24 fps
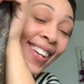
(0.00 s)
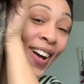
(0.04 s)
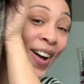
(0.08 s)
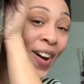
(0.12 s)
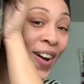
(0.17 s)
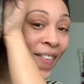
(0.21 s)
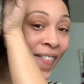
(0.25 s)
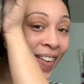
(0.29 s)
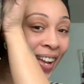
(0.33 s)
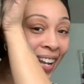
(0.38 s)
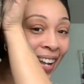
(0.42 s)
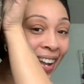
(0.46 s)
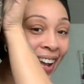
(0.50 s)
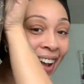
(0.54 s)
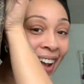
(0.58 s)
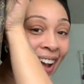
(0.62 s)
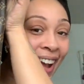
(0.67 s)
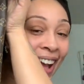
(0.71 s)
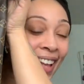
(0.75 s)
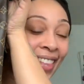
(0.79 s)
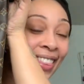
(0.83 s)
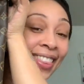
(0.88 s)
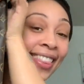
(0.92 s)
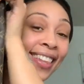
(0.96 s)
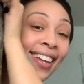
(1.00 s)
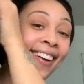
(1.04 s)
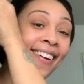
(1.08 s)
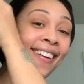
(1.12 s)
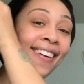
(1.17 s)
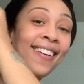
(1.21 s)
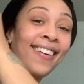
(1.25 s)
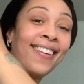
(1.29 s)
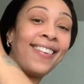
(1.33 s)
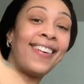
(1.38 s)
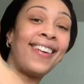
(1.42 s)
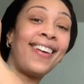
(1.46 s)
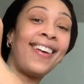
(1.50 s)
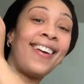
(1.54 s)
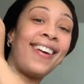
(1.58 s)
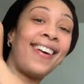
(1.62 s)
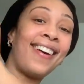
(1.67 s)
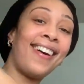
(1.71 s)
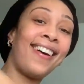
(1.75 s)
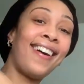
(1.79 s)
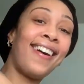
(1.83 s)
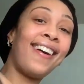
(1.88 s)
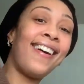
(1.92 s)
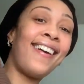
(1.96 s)
Oh my God.
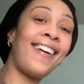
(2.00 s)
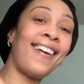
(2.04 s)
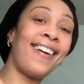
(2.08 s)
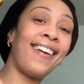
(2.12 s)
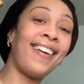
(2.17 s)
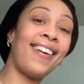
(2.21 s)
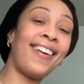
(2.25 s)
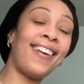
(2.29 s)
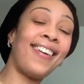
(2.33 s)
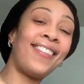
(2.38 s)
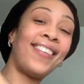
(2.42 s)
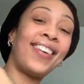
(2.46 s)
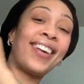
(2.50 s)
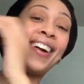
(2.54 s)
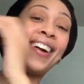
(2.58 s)
Oh my